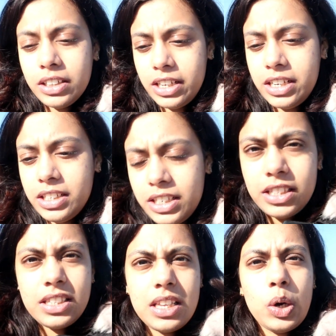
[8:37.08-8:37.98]
here
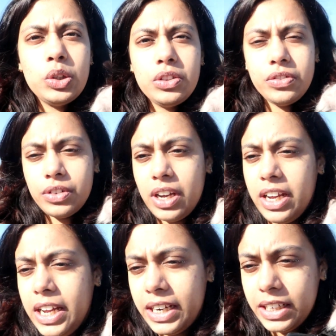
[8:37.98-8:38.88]
in South,
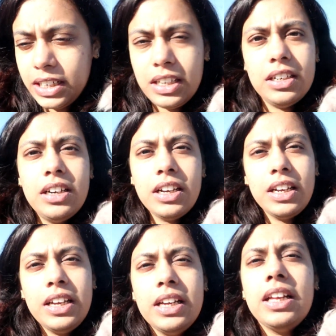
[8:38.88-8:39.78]
and
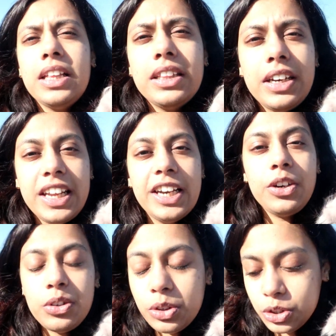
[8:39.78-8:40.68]
the
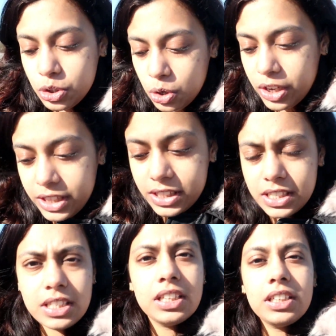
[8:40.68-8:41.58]
railroad
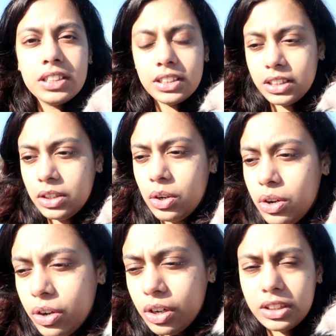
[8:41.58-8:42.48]
joins the
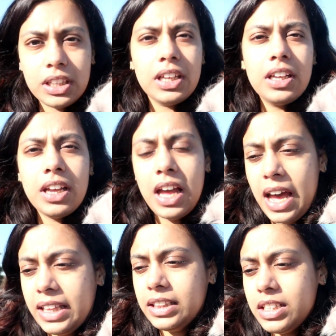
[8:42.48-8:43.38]
north
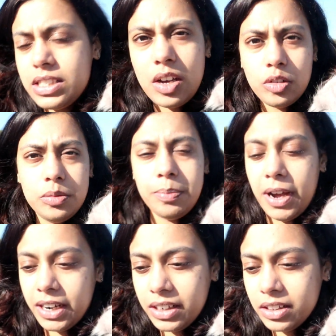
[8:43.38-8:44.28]
and the south
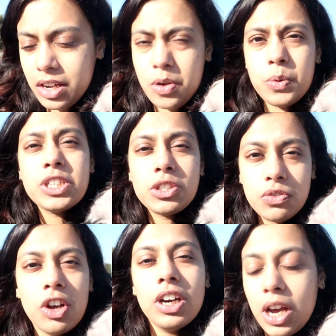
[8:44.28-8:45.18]
part, which is
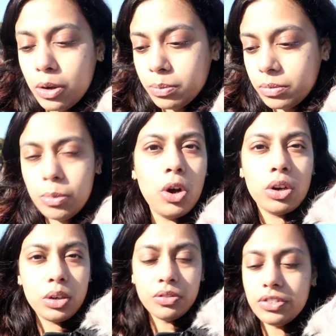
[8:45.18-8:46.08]
for now
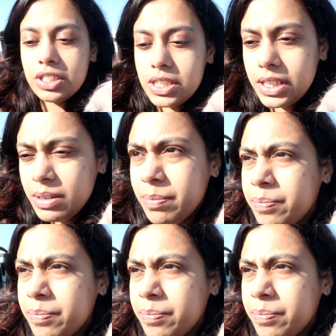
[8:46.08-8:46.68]
blocked obviously.